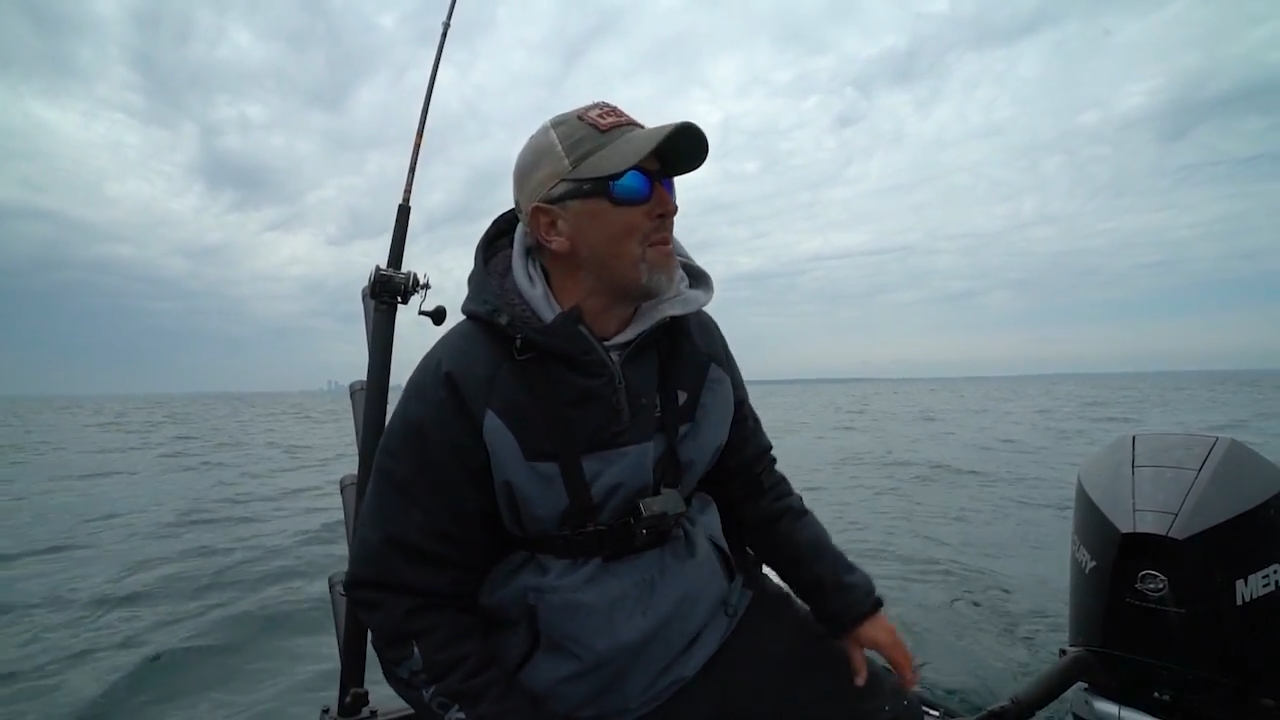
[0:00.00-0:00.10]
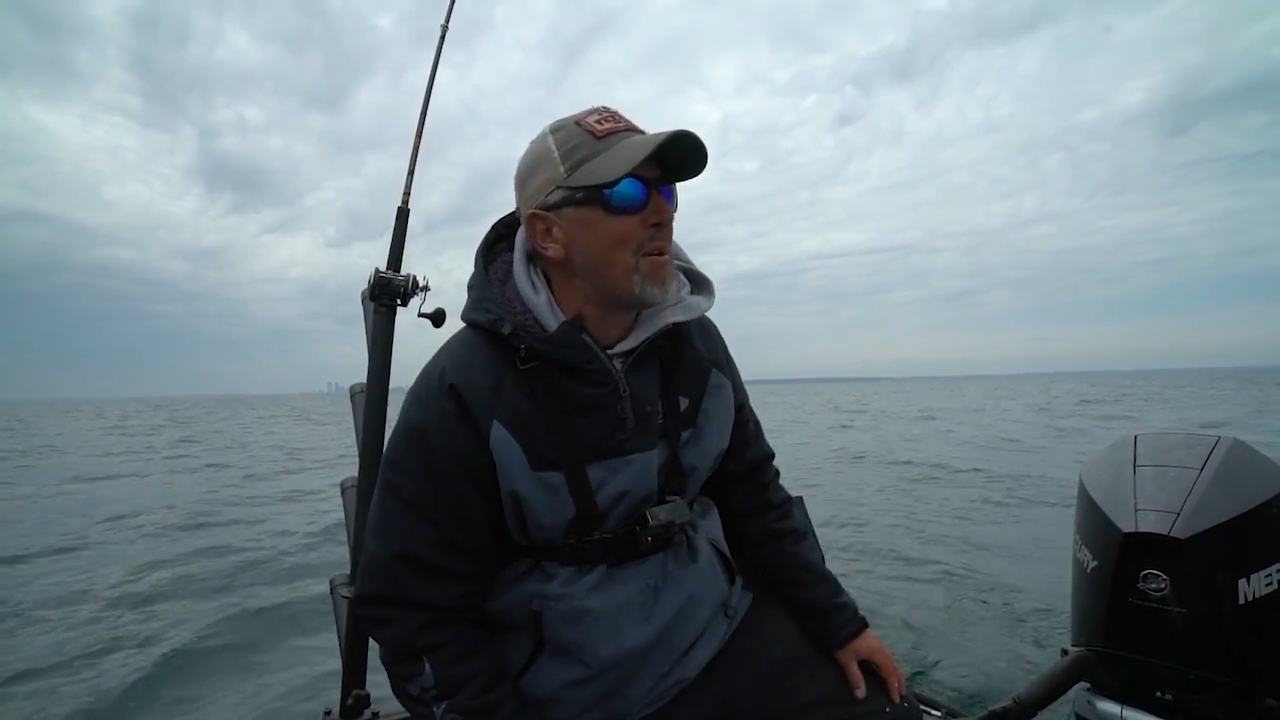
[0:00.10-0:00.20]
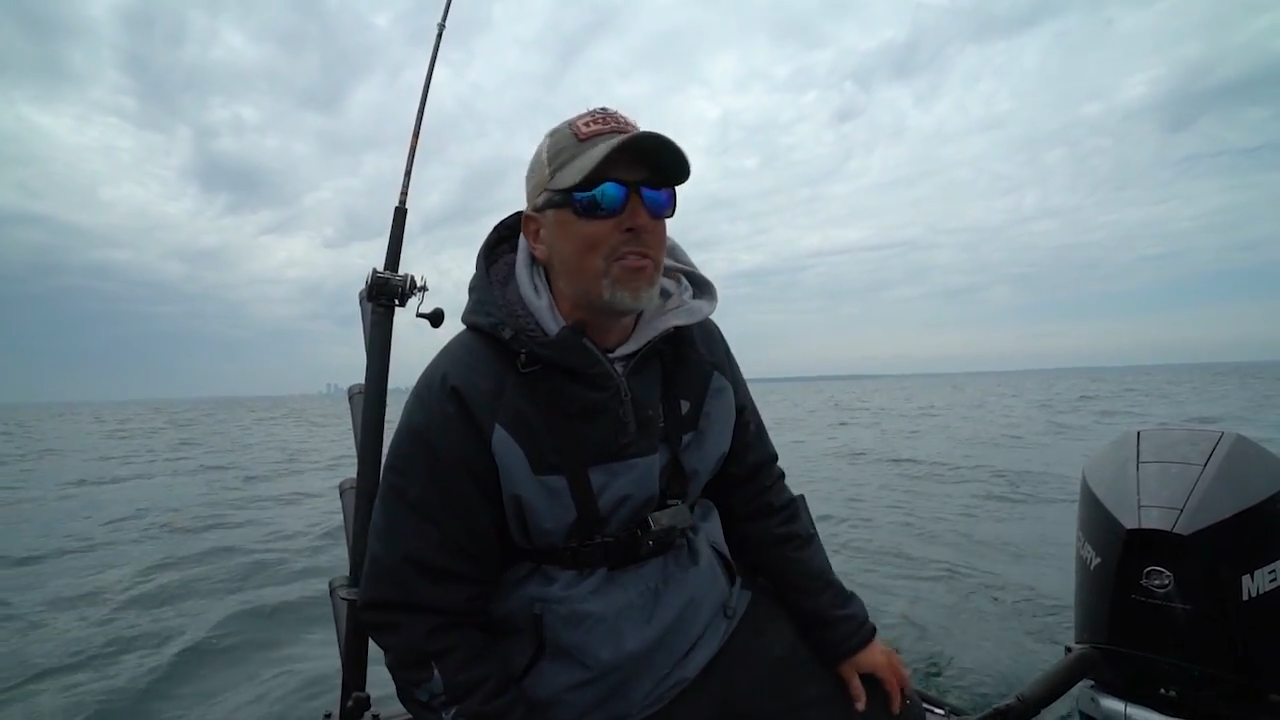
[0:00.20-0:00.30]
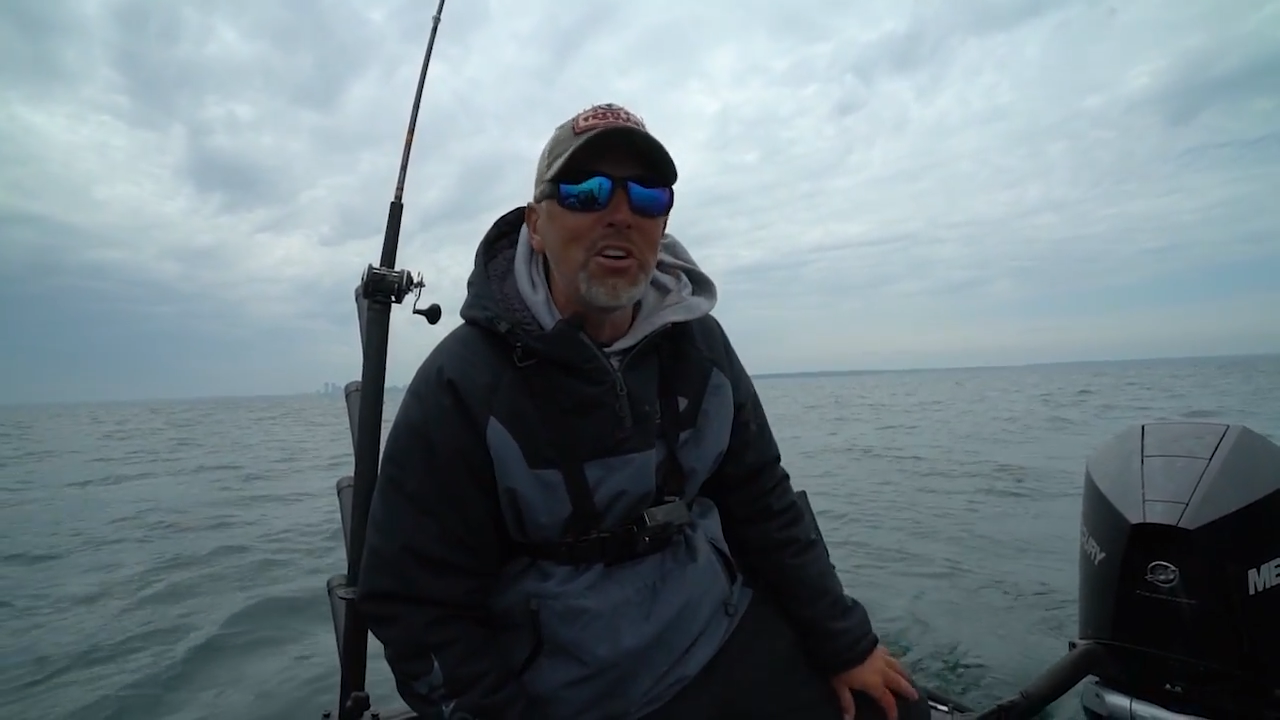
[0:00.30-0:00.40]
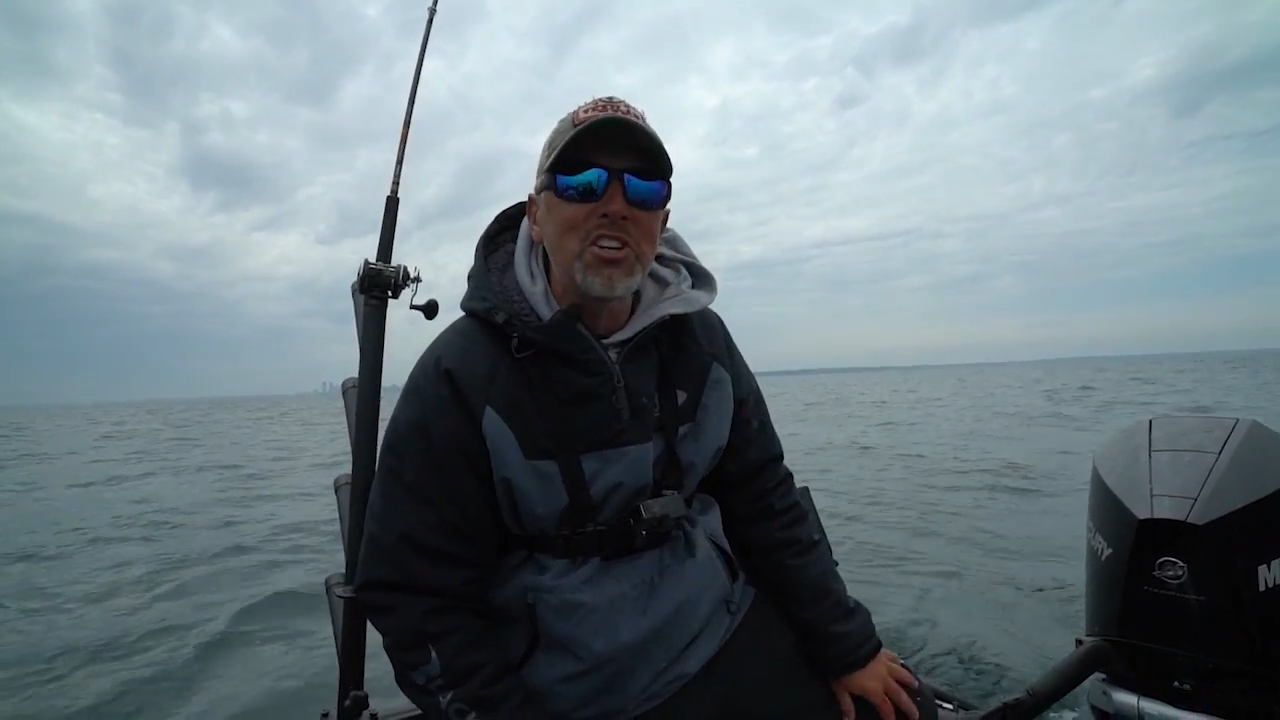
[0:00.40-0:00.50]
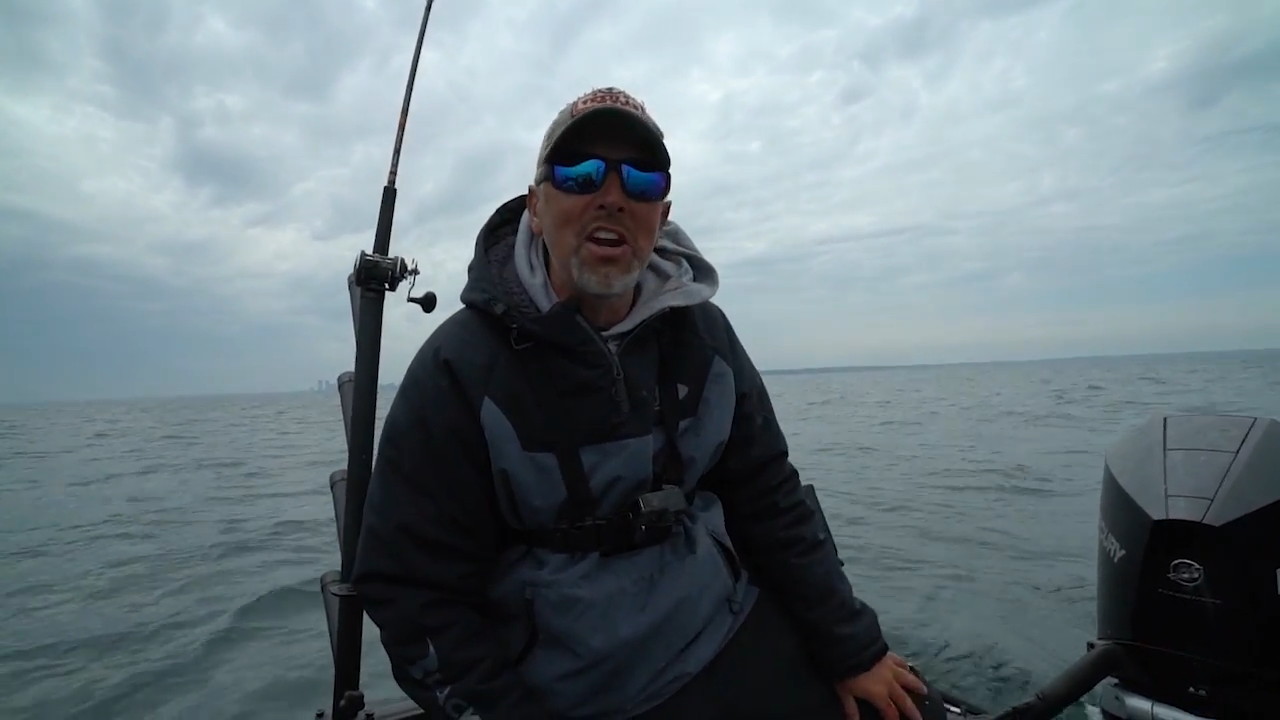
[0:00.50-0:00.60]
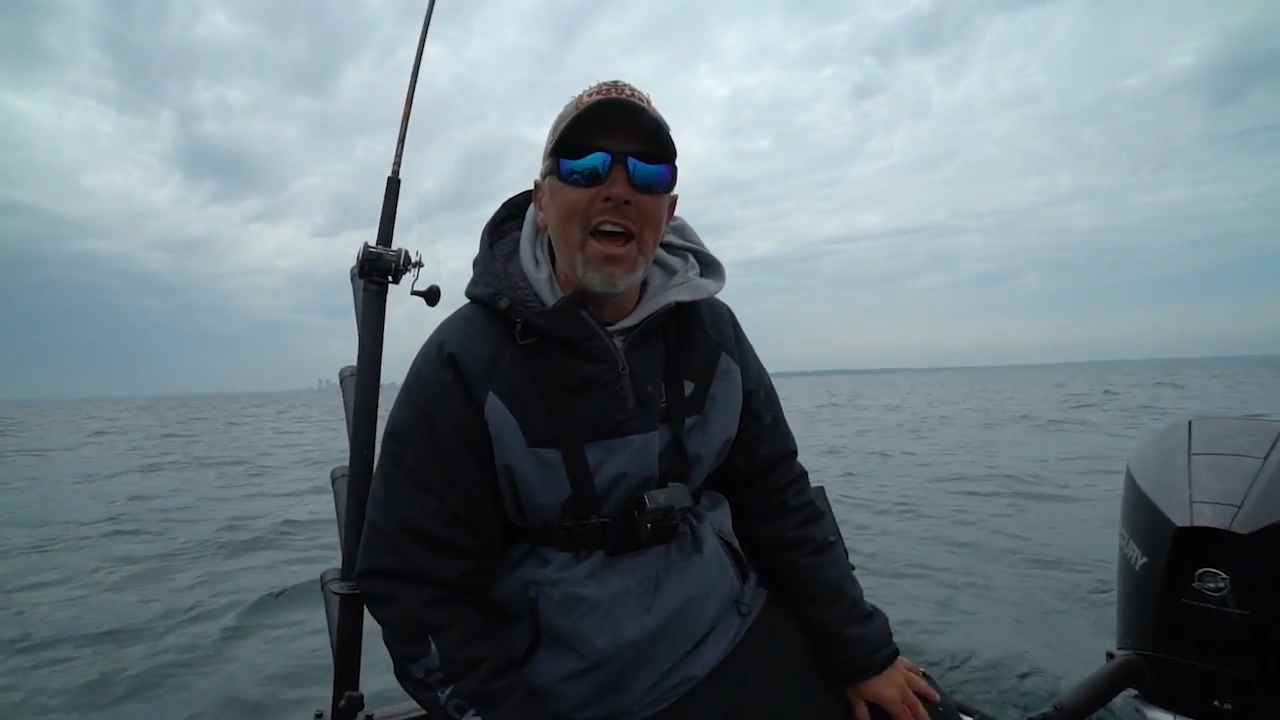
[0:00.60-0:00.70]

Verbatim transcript: be fishing